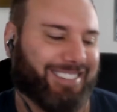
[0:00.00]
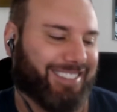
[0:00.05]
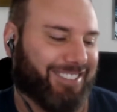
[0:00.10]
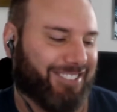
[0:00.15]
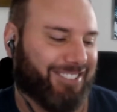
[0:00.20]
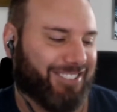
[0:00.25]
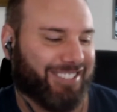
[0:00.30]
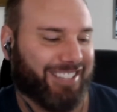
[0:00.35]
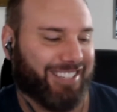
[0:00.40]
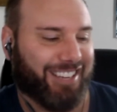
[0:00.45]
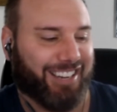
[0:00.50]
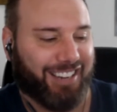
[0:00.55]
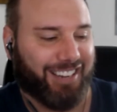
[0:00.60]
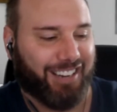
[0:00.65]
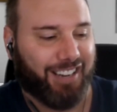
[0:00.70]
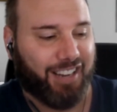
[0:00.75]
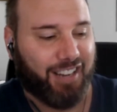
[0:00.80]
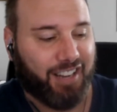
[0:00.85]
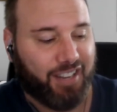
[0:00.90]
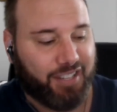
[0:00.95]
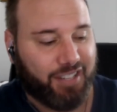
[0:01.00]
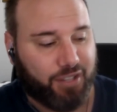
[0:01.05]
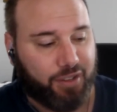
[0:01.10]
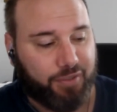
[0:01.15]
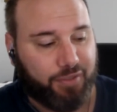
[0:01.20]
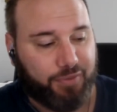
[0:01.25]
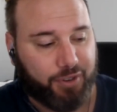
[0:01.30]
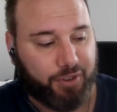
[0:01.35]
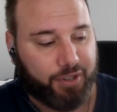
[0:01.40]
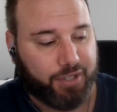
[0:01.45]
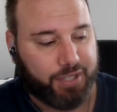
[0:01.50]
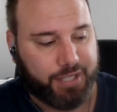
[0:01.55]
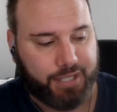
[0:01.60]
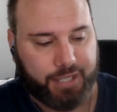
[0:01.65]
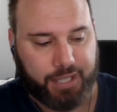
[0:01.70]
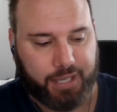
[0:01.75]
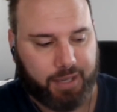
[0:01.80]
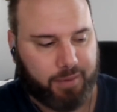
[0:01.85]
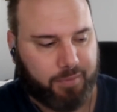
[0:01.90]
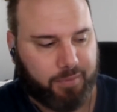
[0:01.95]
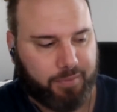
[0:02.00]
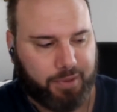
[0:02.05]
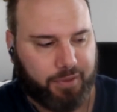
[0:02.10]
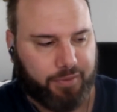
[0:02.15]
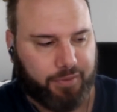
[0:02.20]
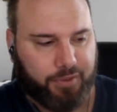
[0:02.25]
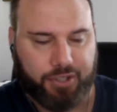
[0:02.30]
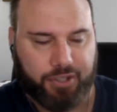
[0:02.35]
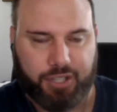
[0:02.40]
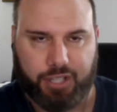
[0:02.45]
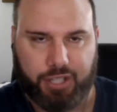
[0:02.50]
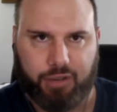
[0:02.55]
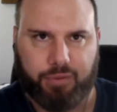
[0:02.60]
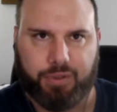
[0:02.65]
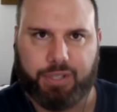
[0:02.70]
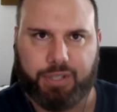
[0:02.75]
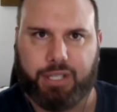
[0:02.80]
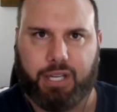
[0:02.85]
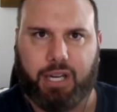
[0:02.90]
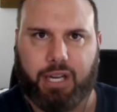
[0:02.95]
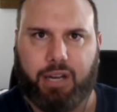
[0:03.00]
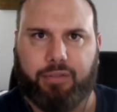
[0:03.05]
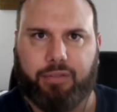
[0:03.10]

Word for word: understand it. So the first um, the first year was tough.